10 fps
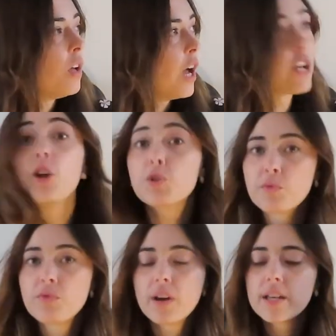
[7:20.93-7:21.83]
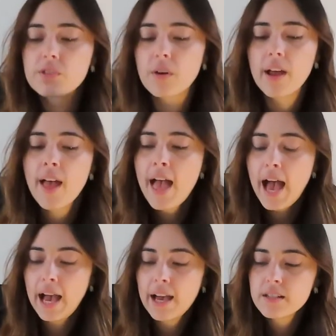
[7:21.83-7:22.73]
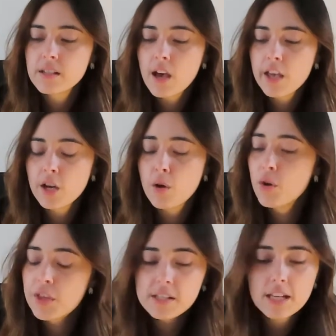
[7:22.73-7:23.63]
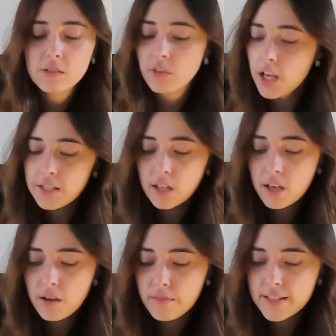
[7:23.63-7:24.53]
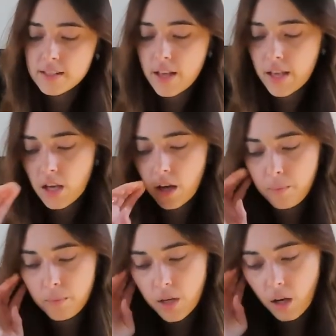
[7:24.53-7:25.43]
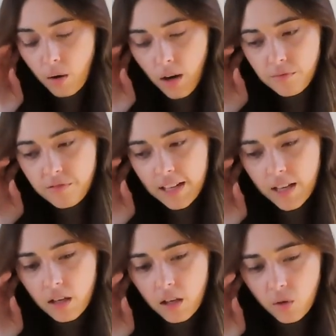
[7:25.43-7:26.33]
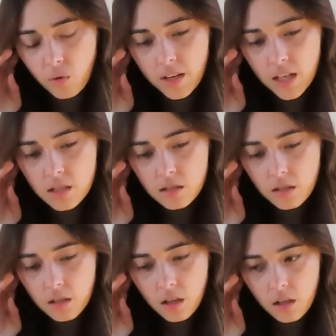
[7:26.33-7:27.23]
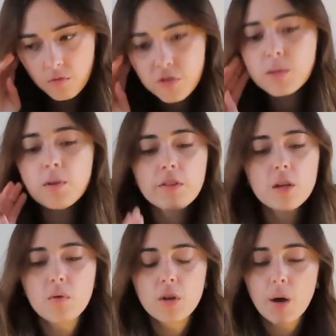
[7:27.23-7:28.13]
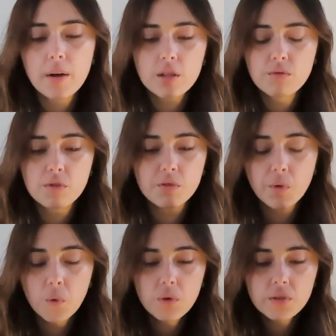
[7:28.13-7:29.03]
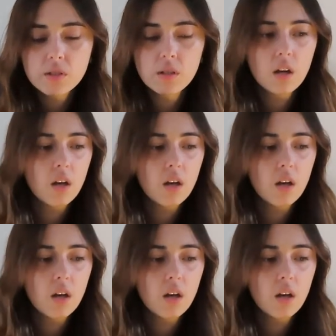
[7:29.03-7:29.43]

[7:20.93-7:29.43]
acknowledgement for it, sorry. And you know, others it's love. It's like you know, I'm feeling annoyed. For some of you going through a divorce,